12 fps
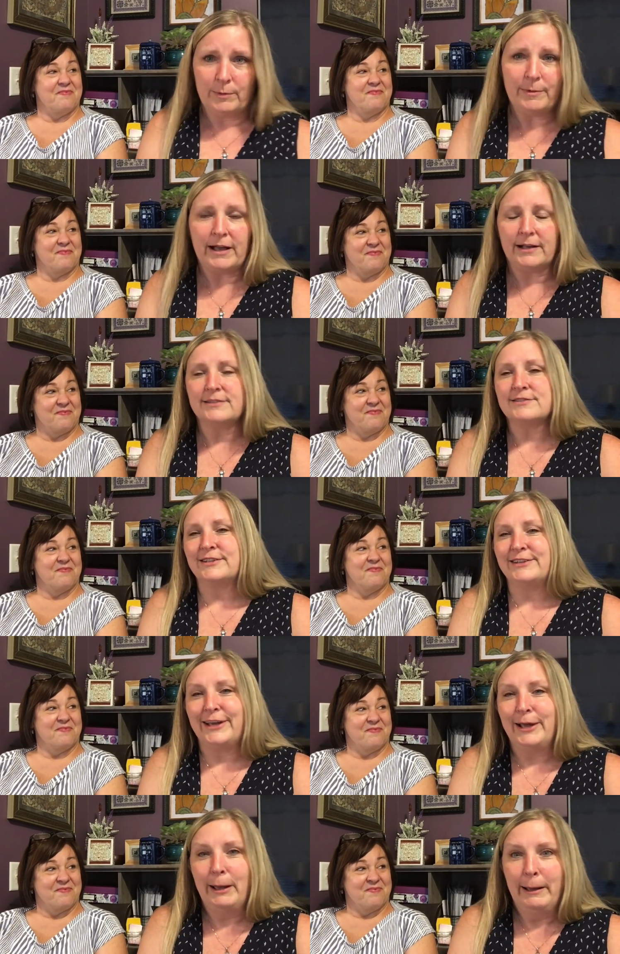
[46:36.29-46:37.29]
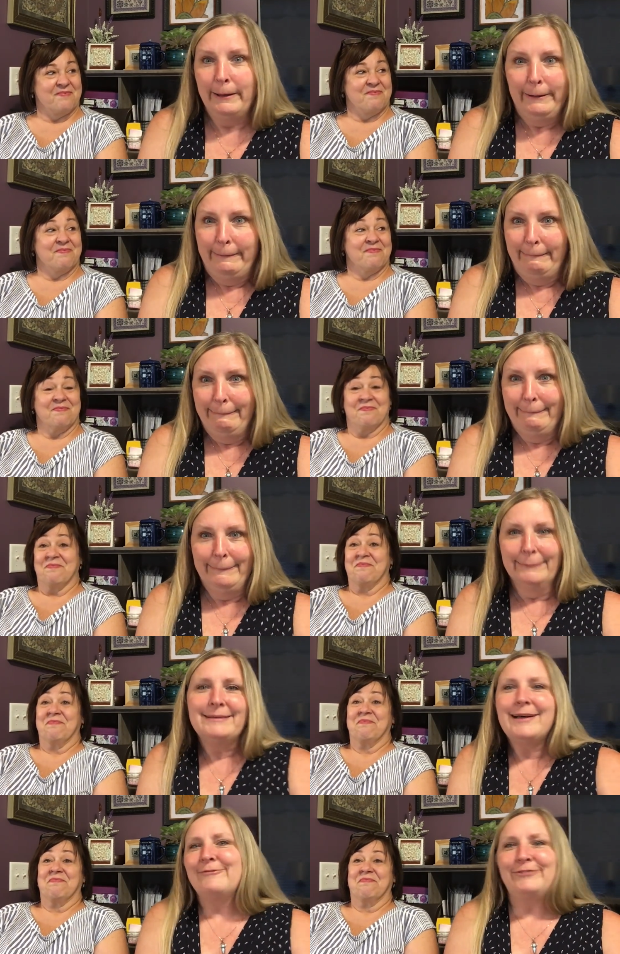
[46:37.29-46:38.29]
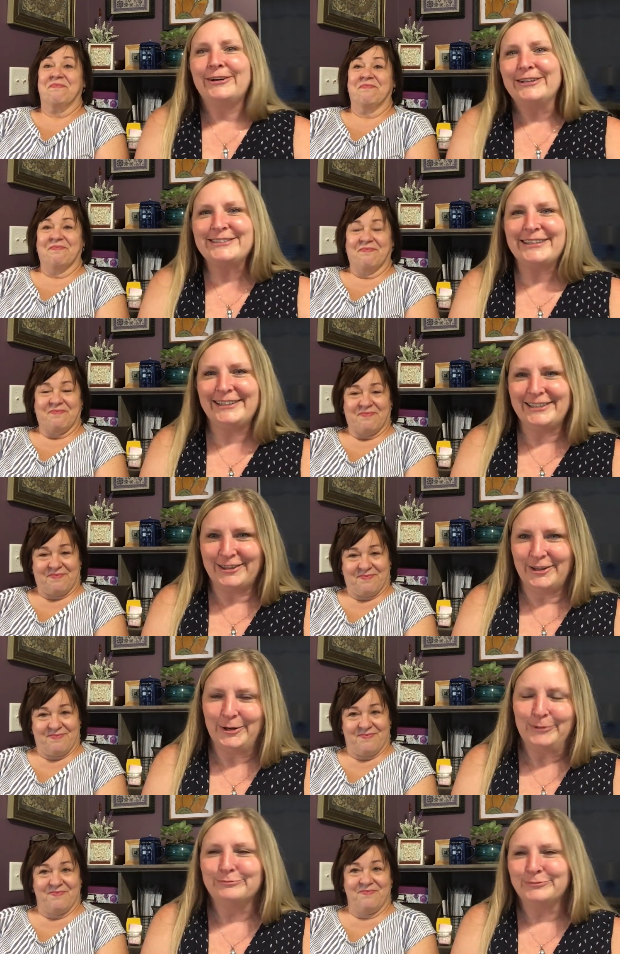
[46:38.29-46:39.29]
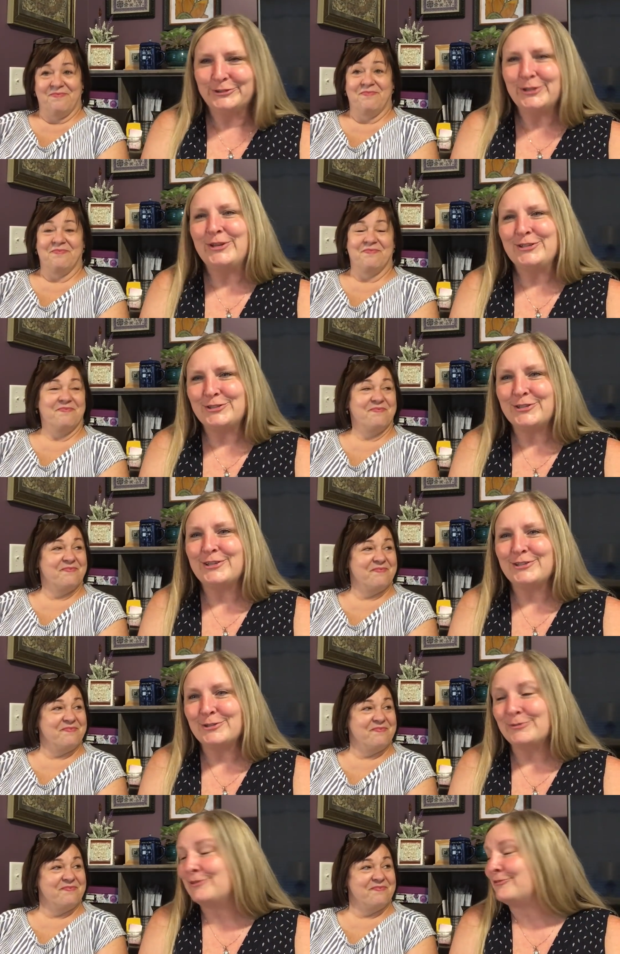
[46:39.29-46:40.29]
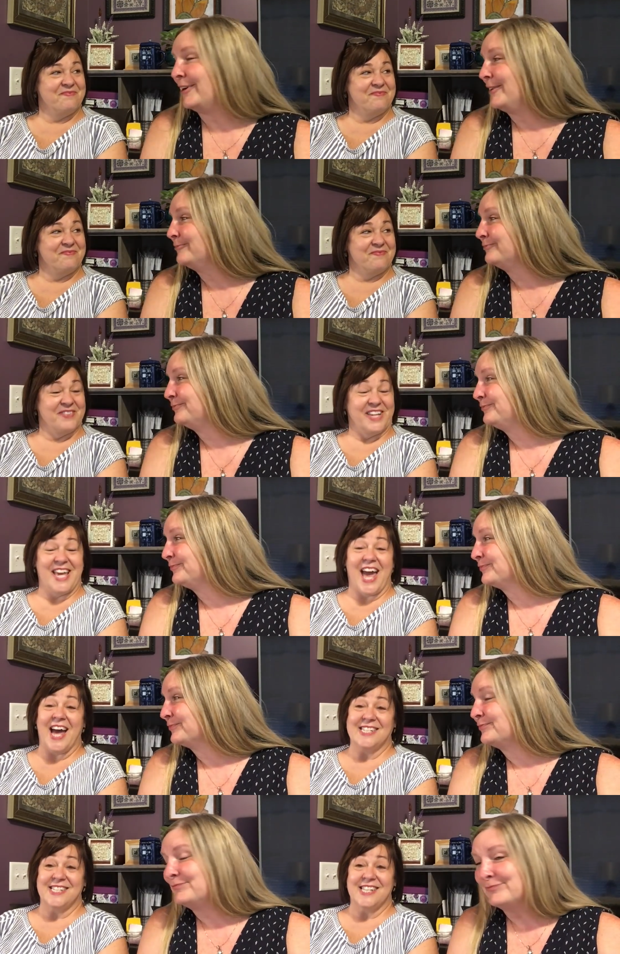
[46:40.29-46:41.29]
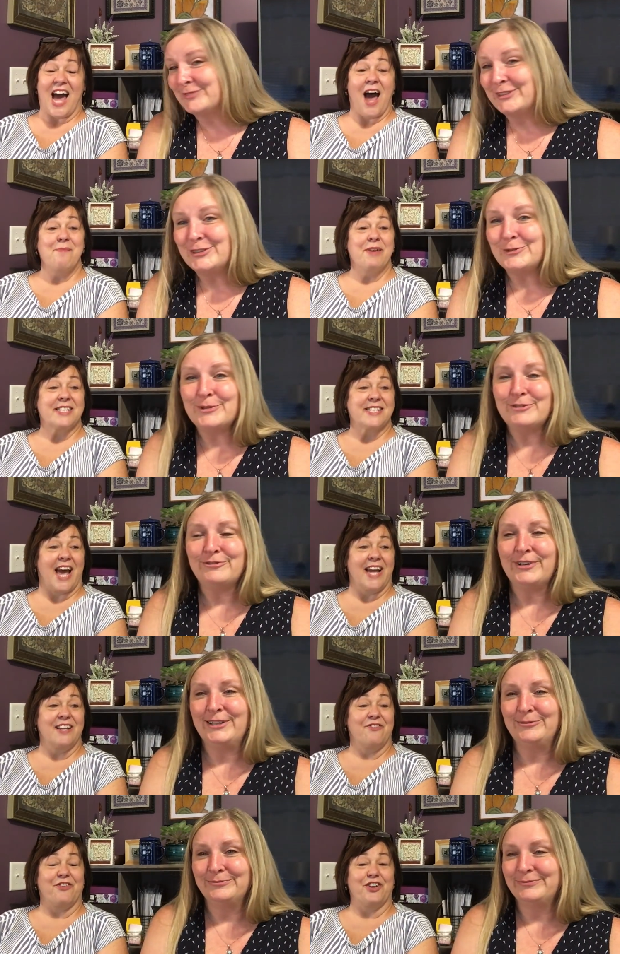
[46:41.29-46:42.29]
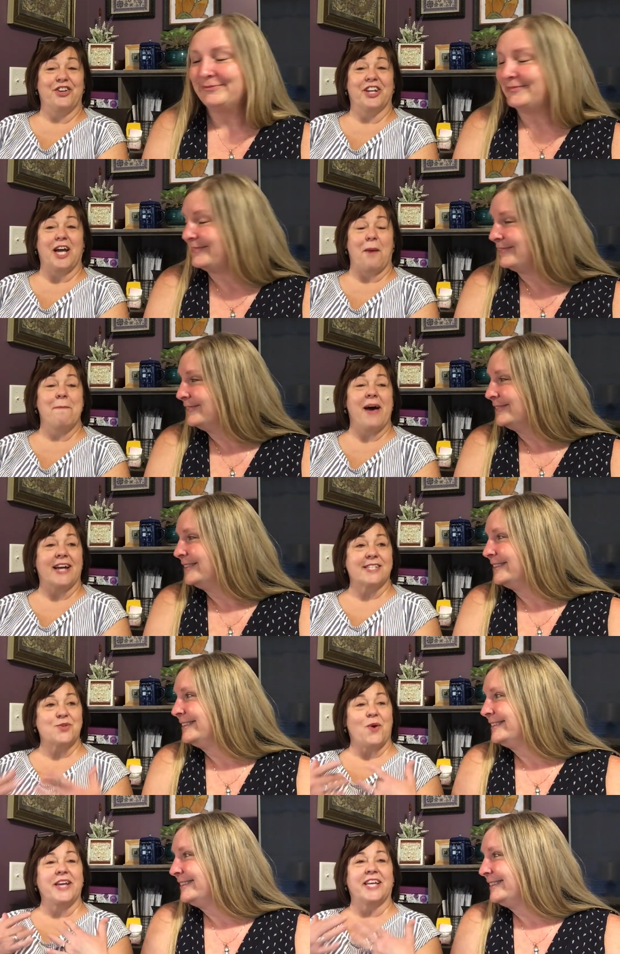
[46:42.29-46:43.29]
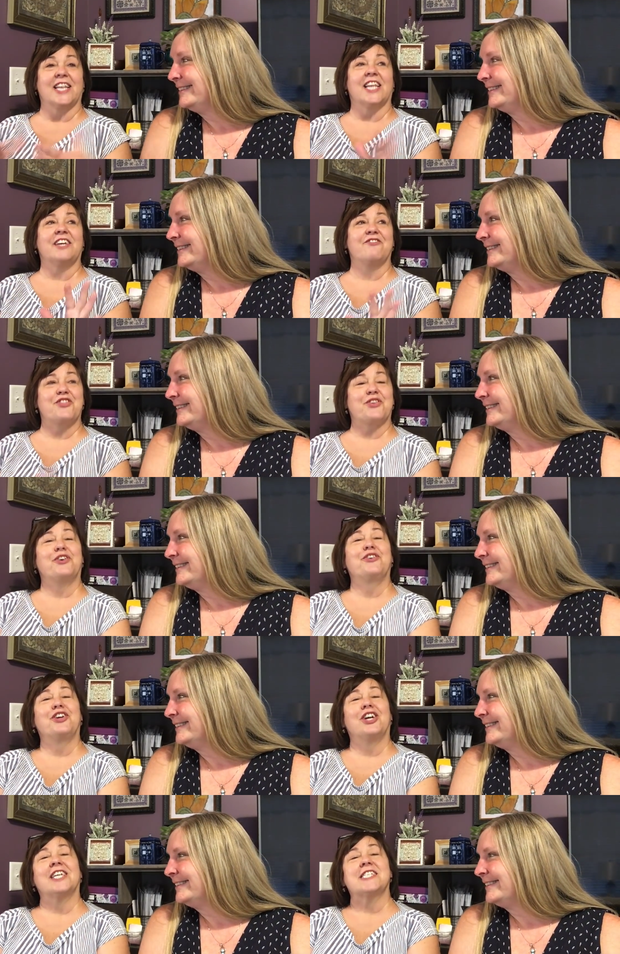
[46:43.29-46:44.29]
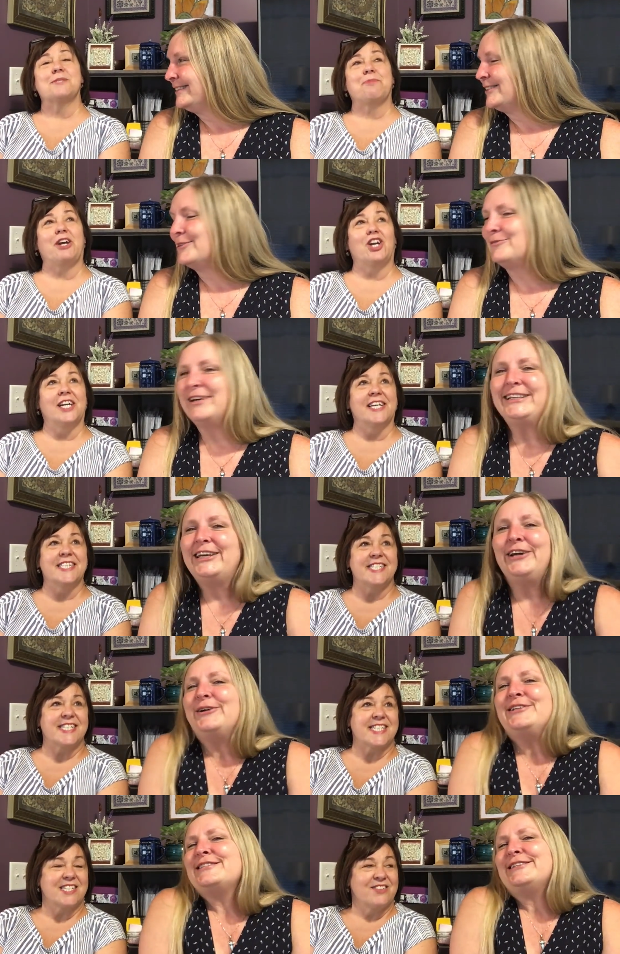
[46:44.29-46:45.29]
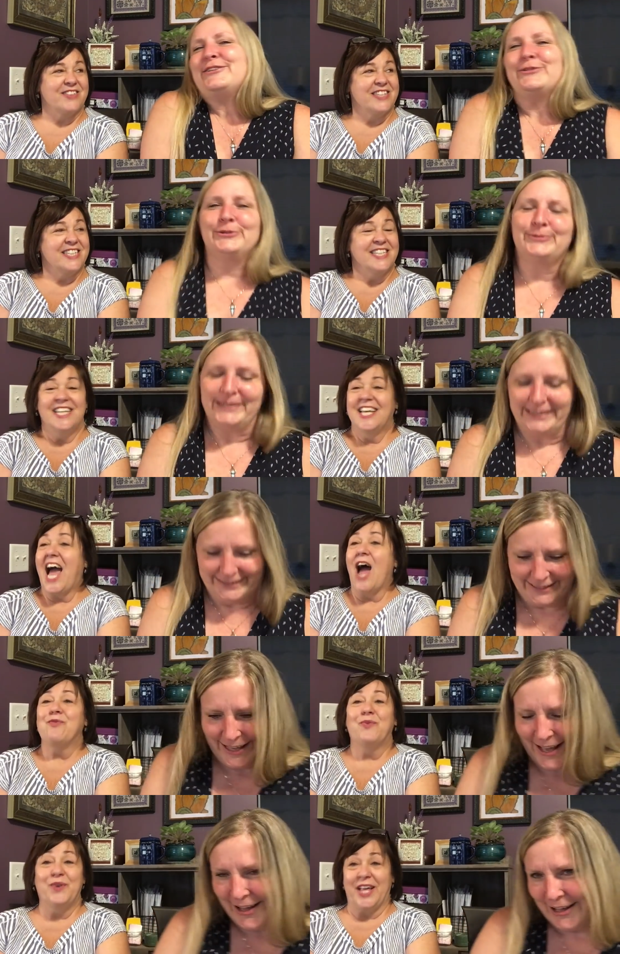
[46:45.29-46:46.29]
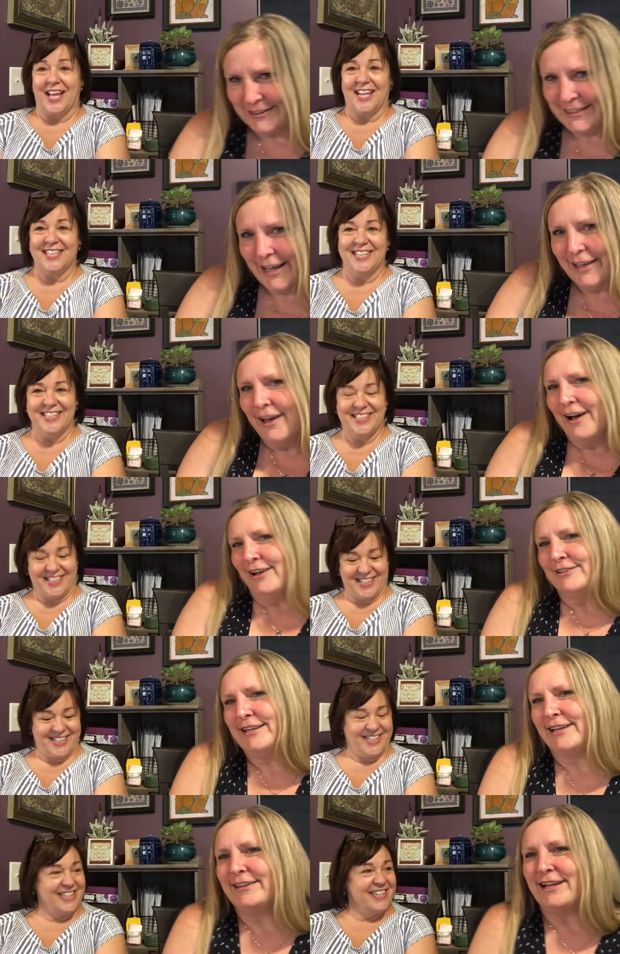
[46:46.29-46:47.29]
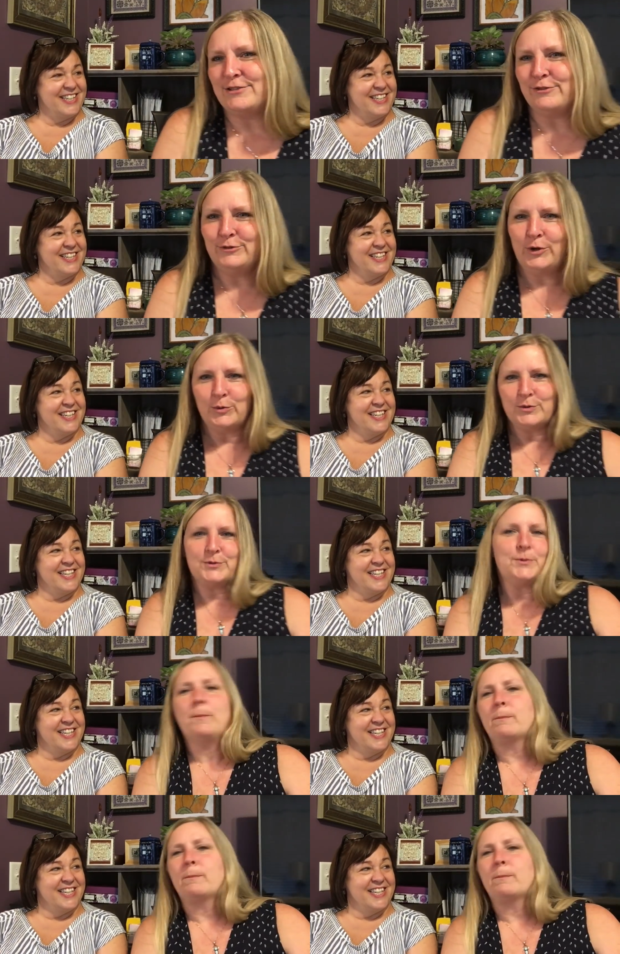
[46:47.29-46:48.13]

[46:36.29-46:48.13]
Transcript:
Speaker 1: back on Sunday. I'm very excited though. So this this will be fun. Yes, this I'm excited for
Speaker 2: you to come back so I can live through your experience
Speaker 1: vicariously through me. I will. I'll take I'll take lots of notes.